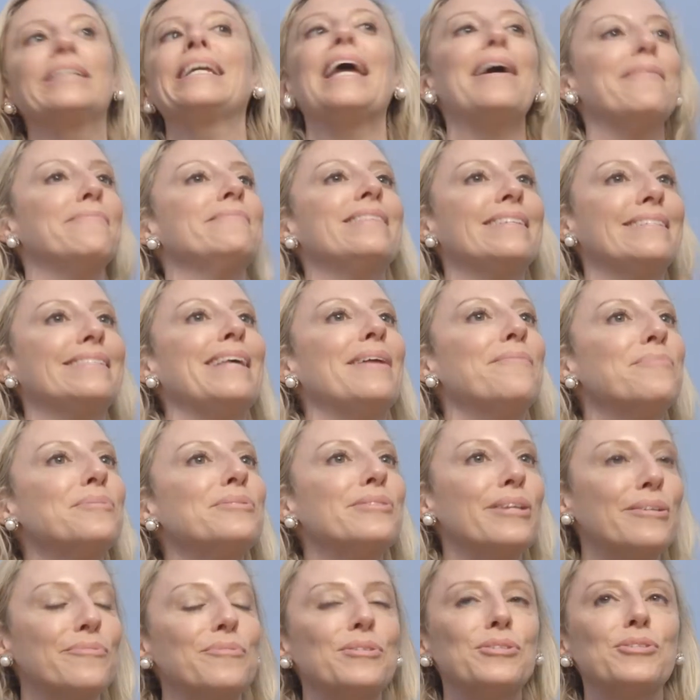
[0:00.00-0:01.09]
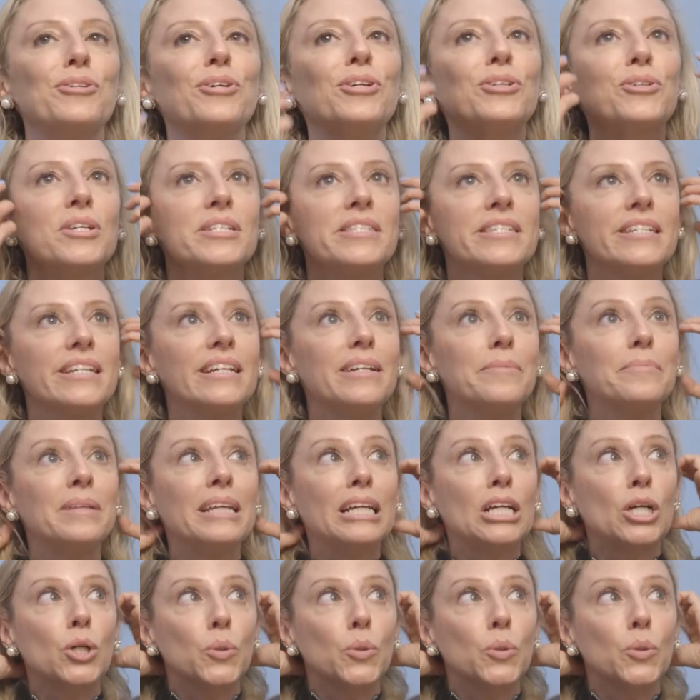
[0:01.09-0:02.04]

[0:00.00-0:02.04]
Get me the 10% return, Kristin. And I'm like,